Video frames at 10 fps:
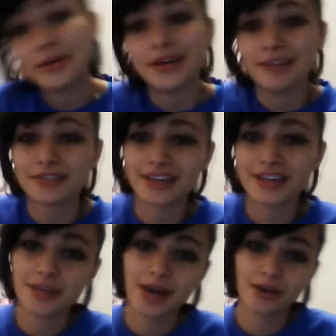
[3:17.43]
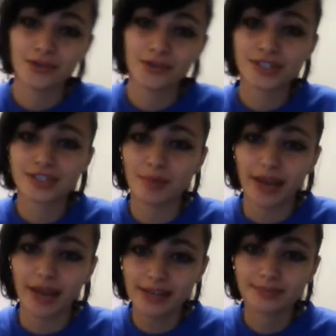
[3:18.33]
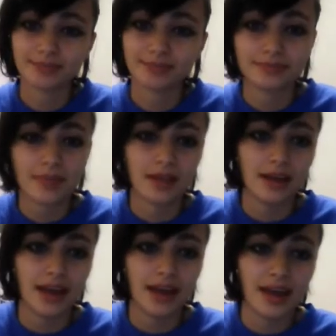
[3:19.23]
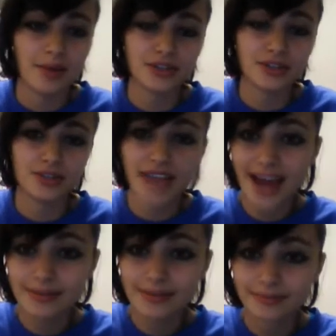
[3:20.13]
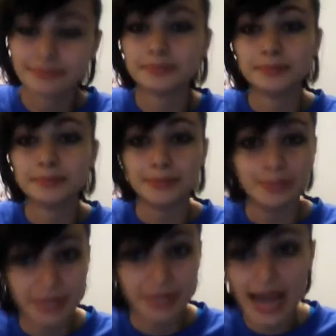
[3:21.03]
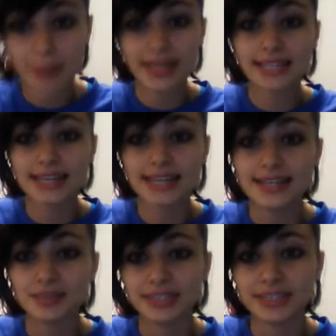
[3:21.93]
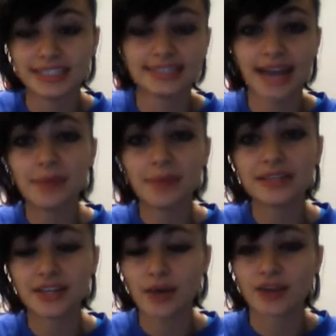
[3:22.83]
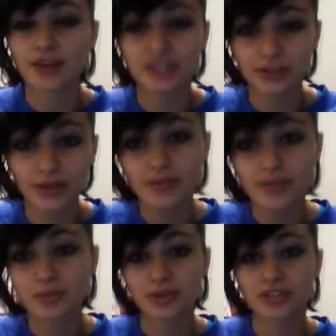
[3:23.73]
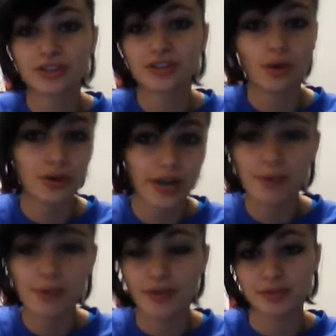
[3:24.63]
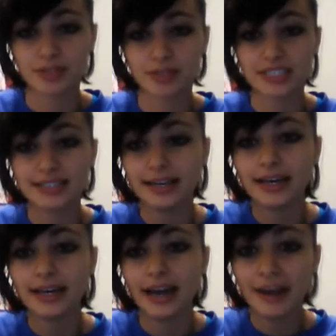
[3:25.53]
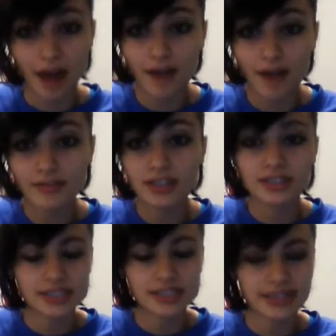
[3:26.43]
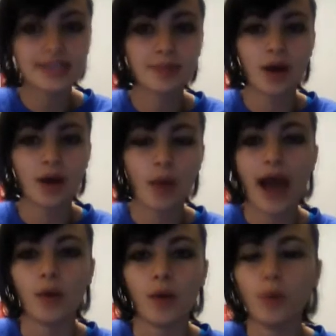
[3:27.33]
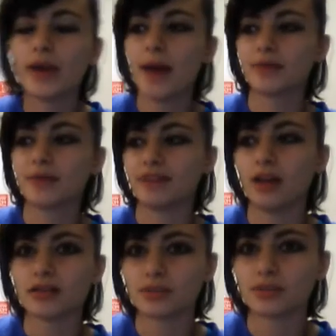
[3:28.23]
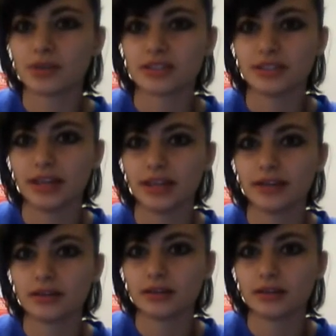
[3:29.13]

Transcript: if you're thinking about losing somebody, and it makes you sad, be happy that it does, because that means that you actually do love this person or you care about this person enough to think about, wow, what would happen if I lost this person? Like,